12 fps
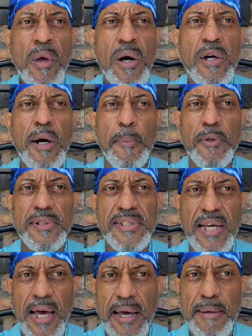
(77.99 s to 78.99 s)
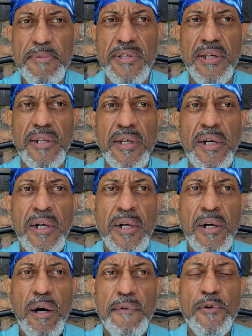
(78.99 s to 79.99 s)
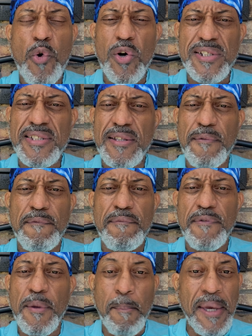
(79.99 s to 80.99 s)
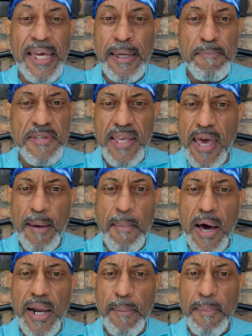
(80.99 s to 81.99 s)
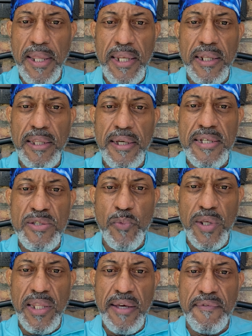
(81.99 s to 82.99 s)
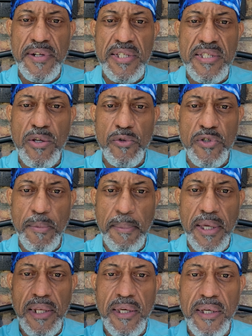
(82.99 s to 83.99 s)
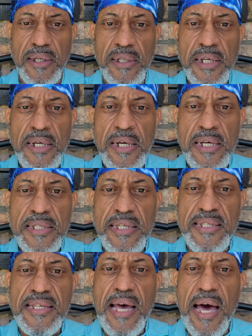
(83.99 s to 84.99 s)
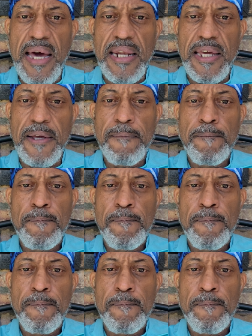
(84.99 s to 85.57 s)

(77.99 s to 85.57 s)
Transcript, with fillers: a couple of times and of course the the memes came out immediately because we live in this social media society